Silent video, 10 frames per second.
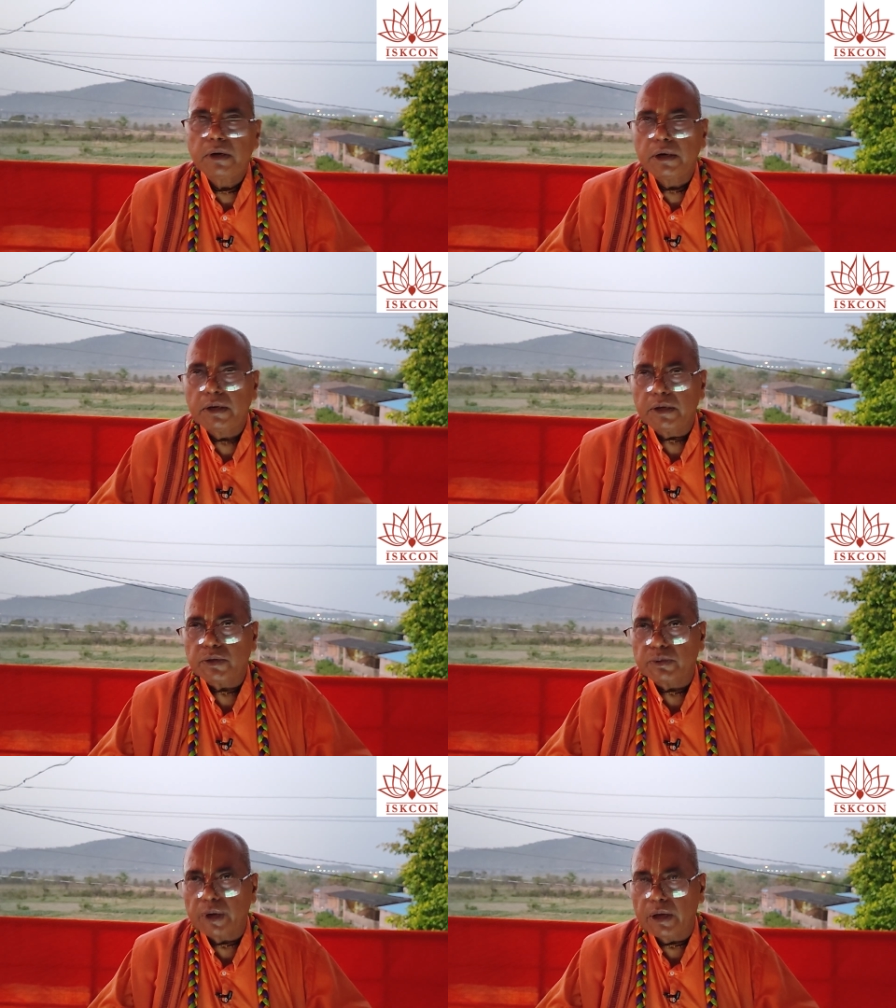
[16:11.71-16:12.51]
In
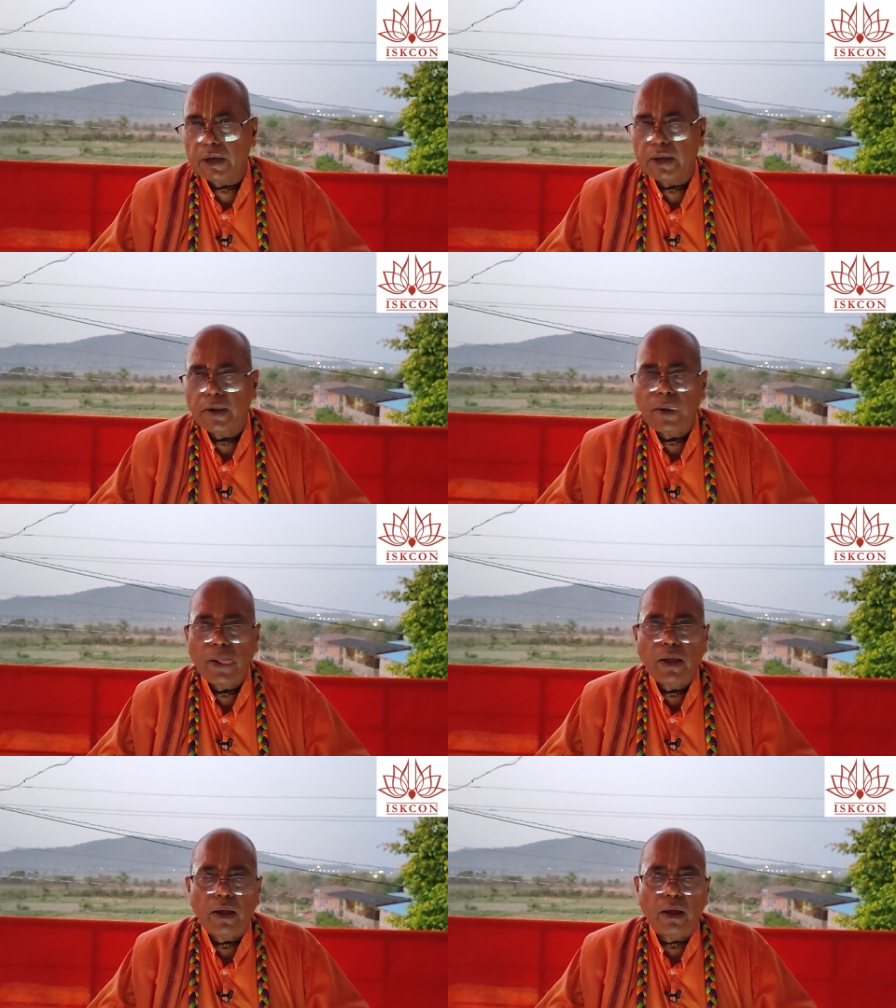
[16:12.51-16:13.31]
this way,
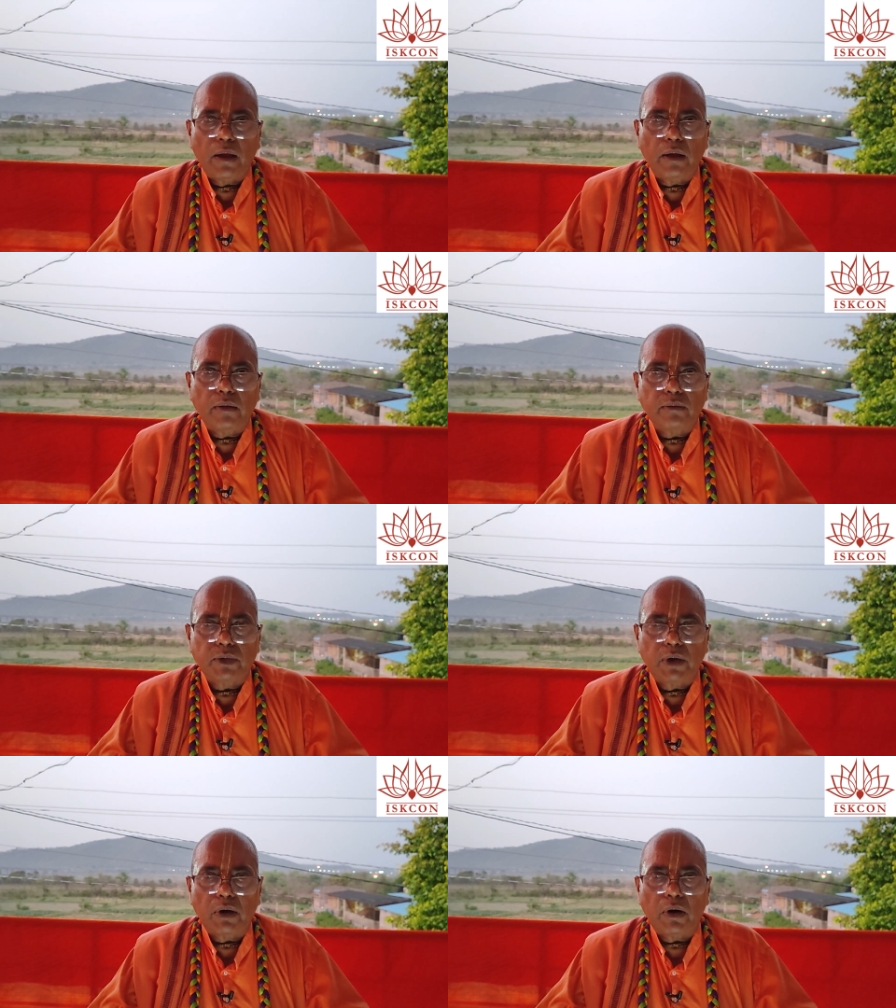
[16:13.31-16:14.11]

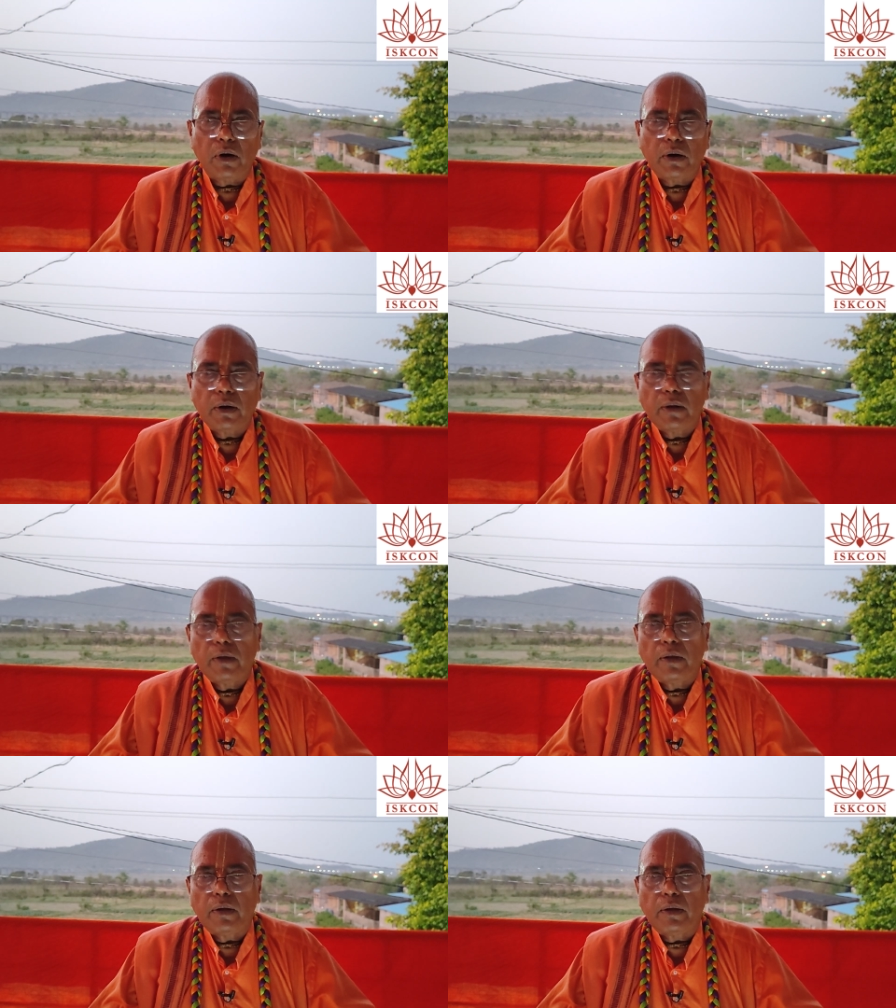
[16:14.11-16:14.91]
the Lord
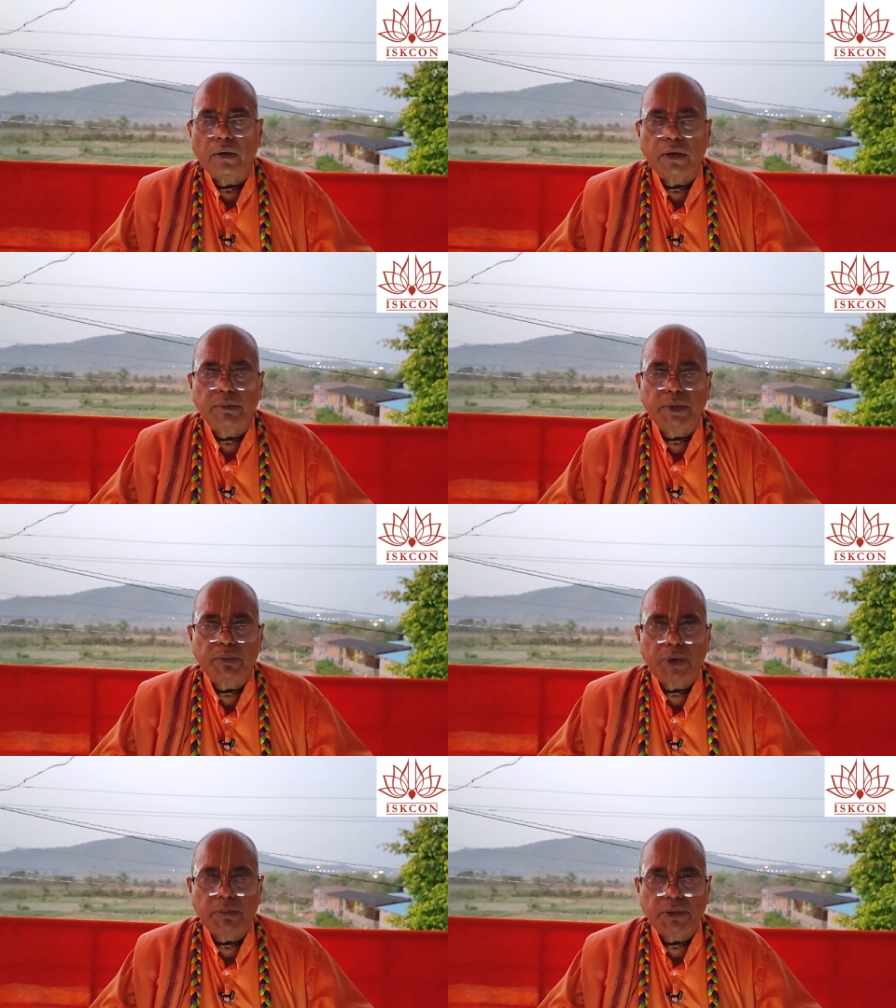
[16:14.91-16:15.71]
gave them
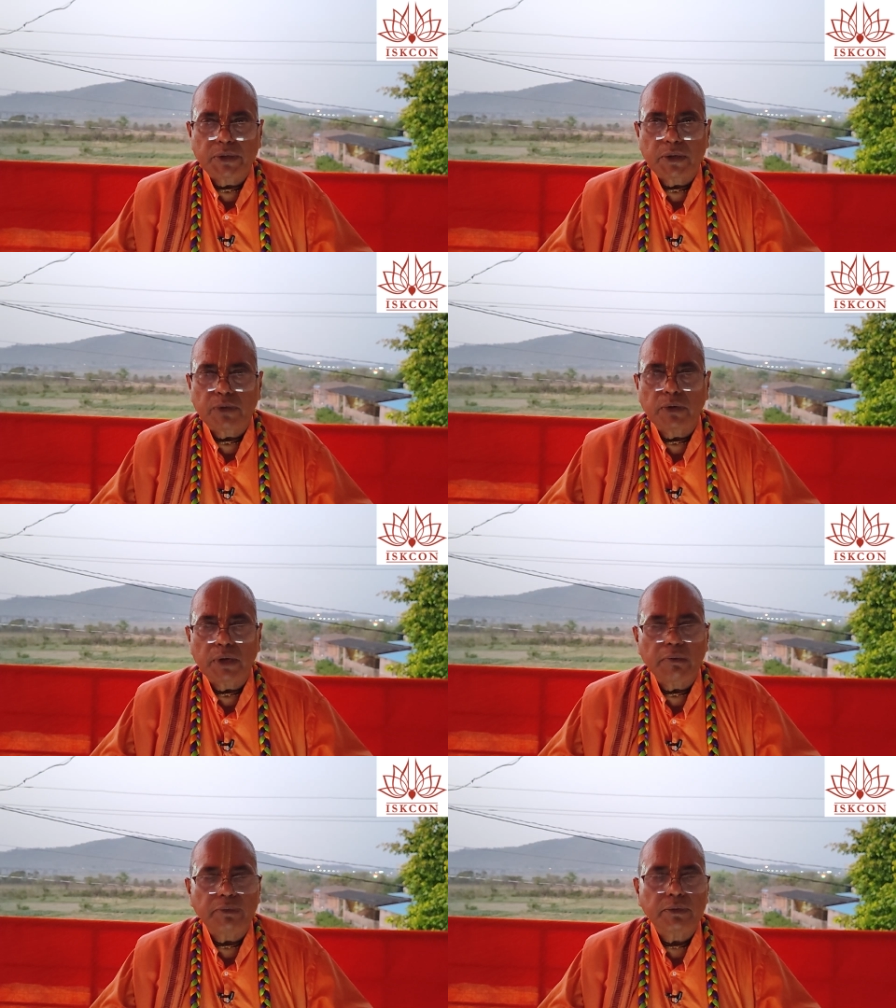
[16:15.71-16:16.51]
permission to
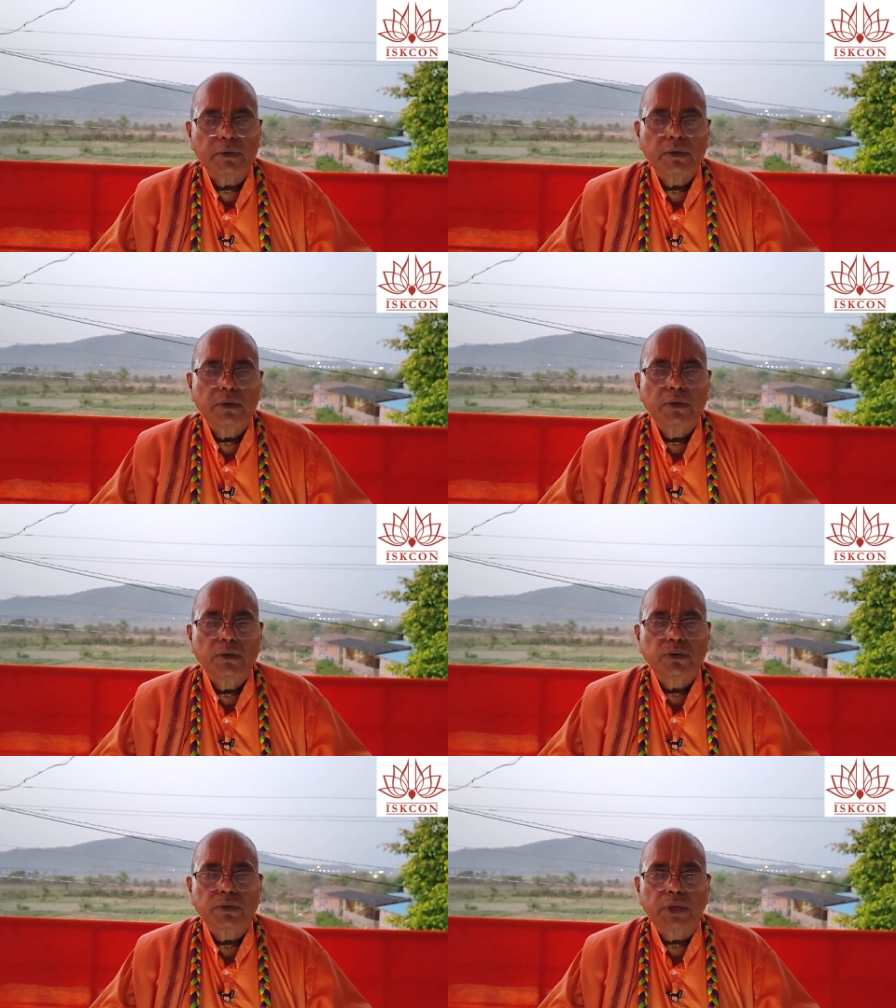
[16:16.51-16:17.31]
leave.
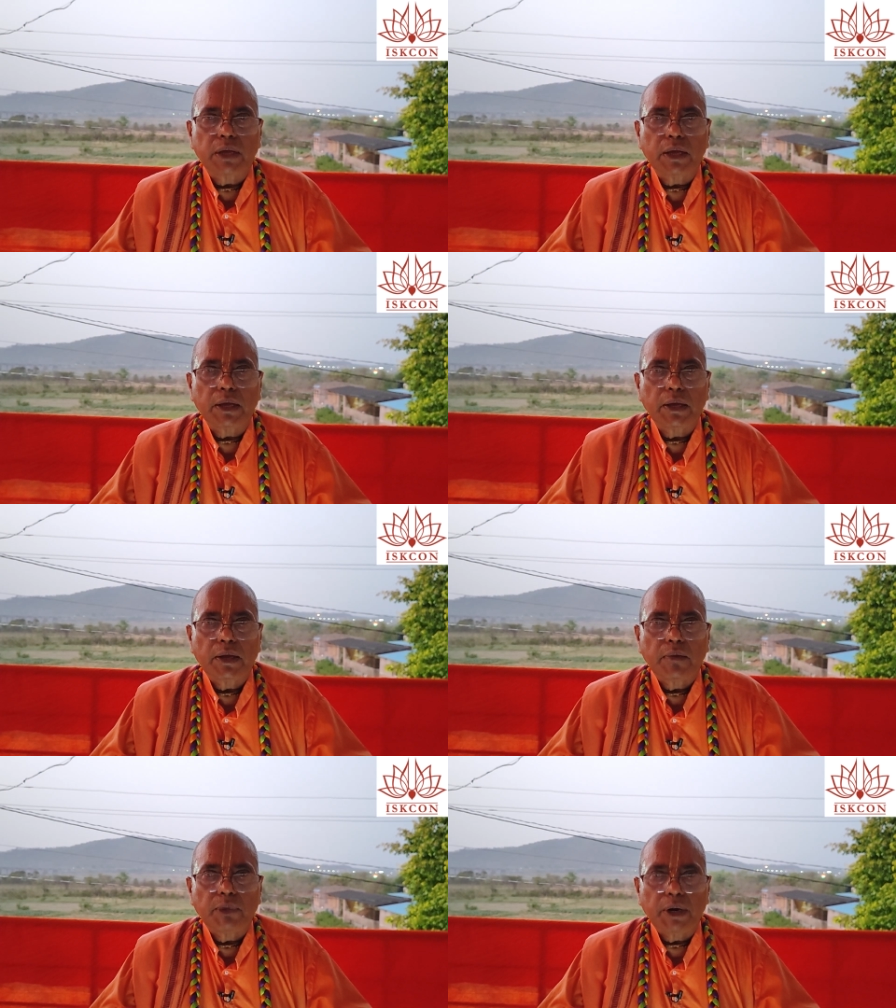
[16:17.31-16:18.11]
So they
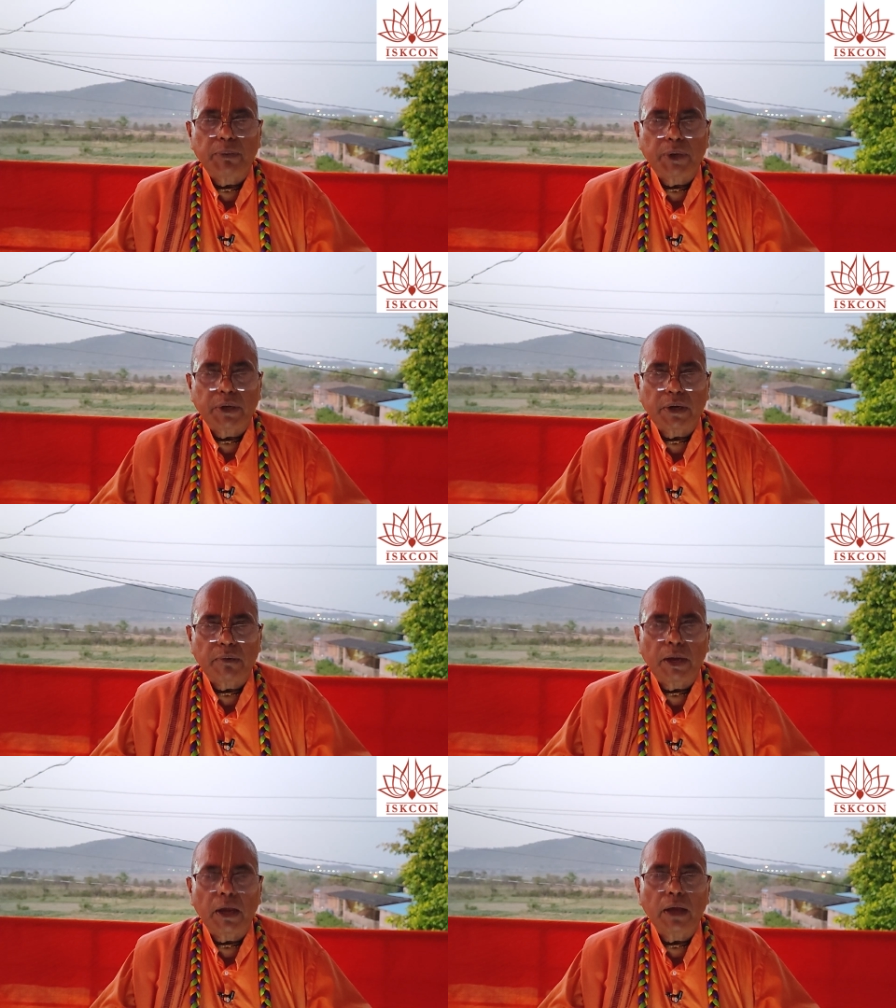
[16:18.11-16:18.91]
made
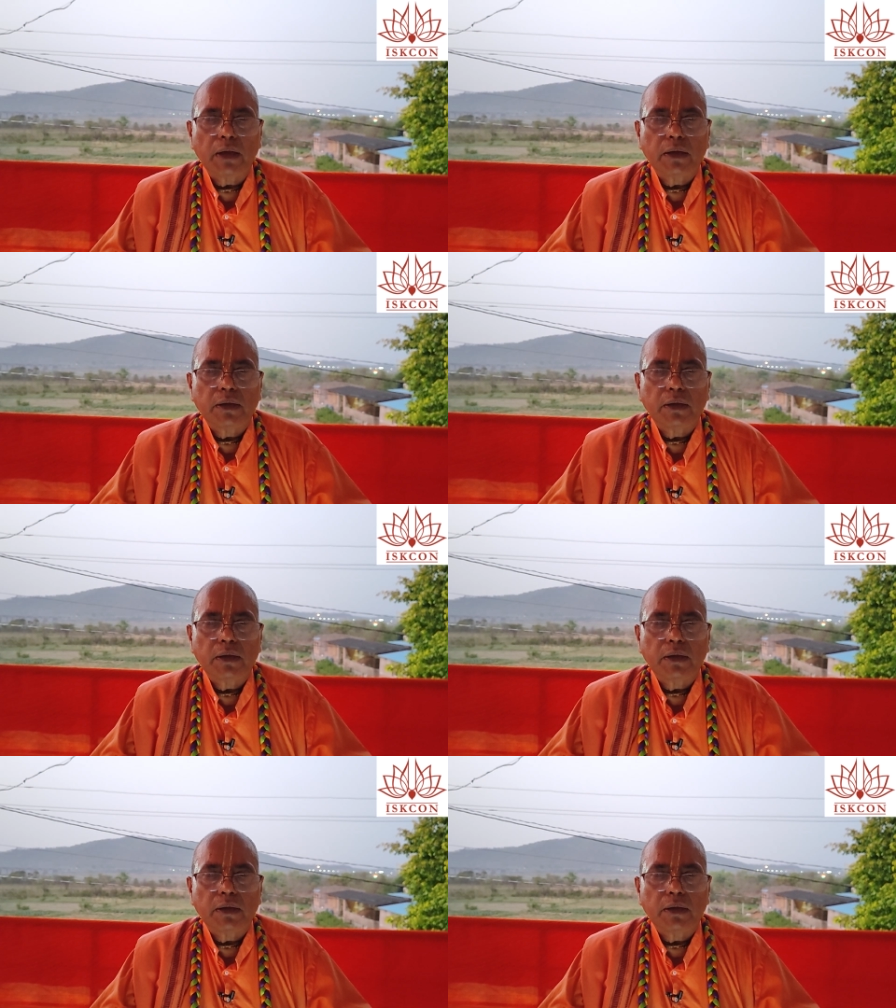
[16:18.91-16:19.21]
parikrama